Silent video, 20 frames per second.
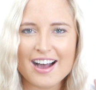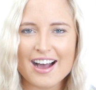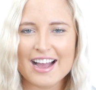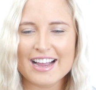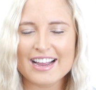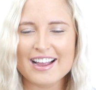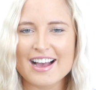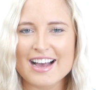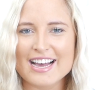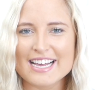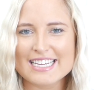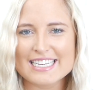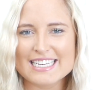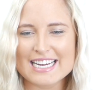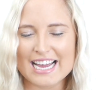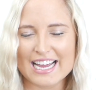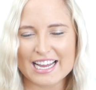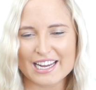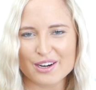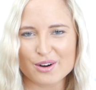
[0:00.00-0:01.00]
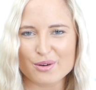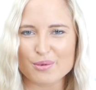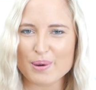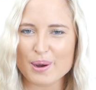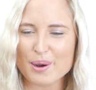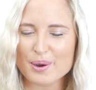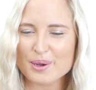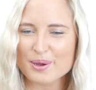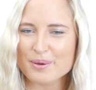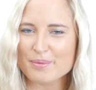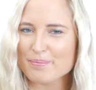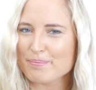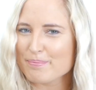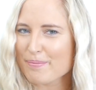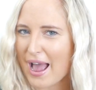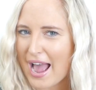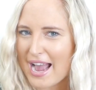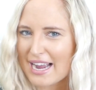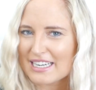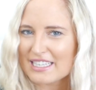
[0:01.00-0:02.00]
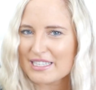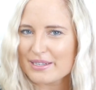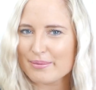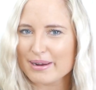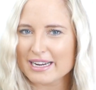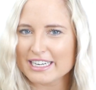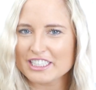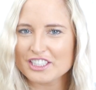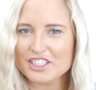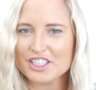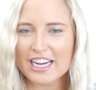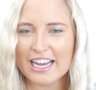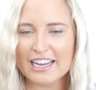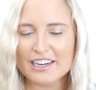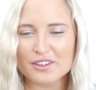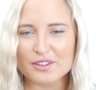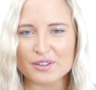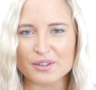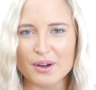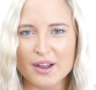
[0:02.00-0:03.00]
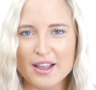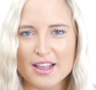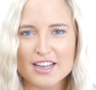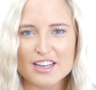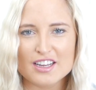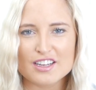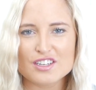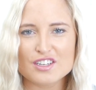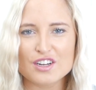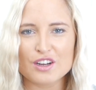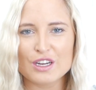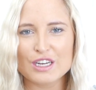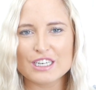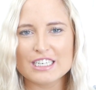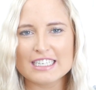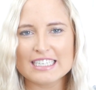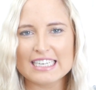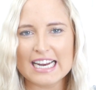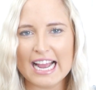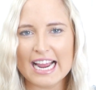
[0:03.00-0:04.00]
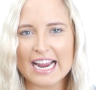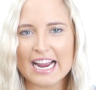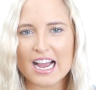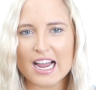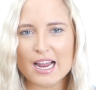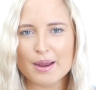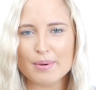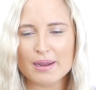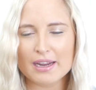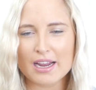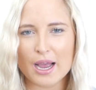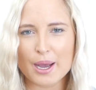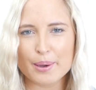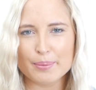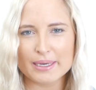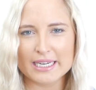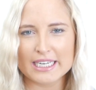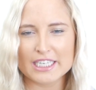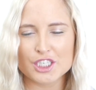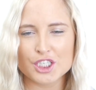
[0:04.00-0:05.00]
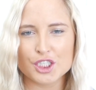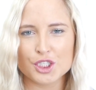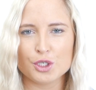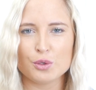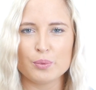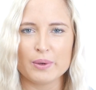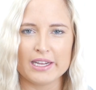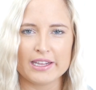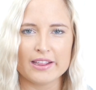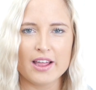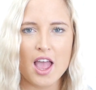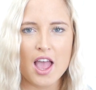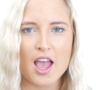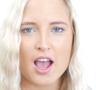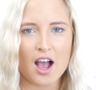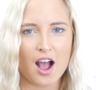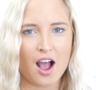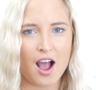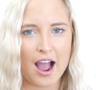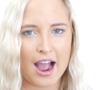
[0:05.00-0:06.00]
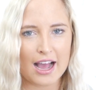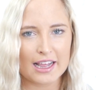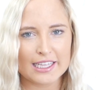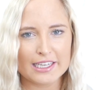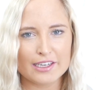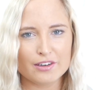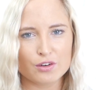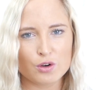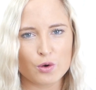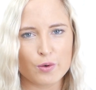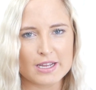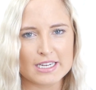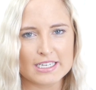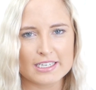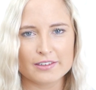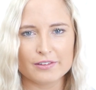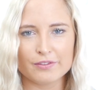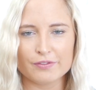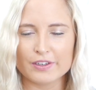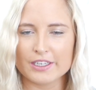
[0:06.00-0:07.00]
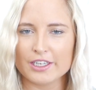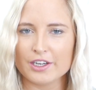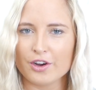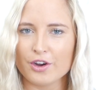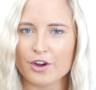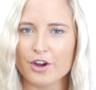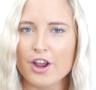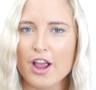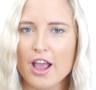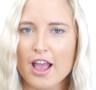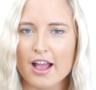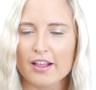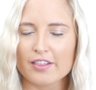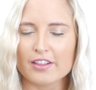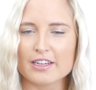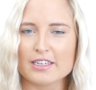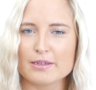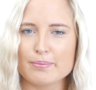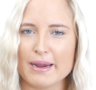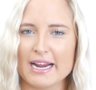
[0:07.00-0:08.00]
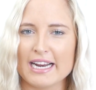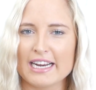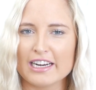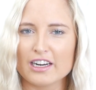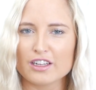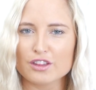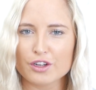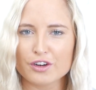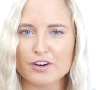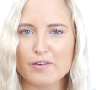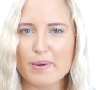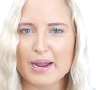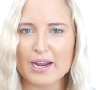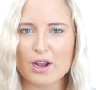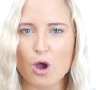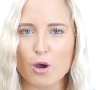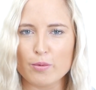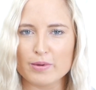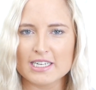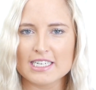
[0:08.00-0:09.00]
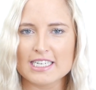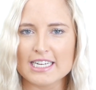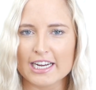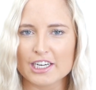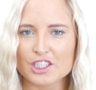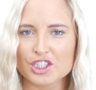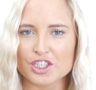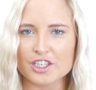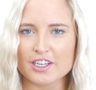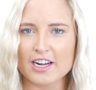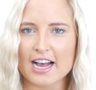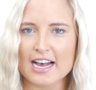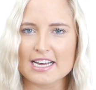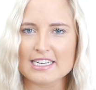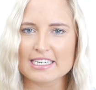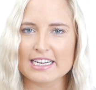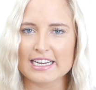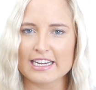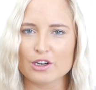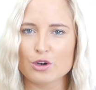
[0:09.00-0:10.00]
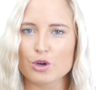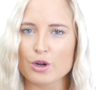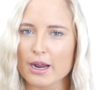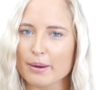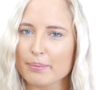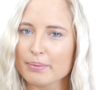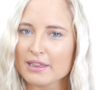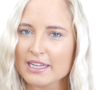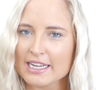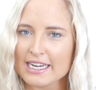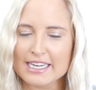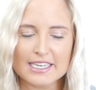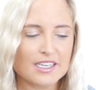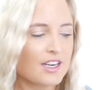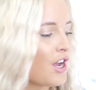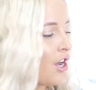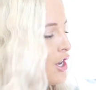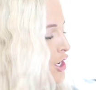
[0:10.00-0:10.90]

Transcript: Hi guys and welcome back to my channel. So today I'm coming to you with a highly requested video that's been in a lot of my comment section asking could I please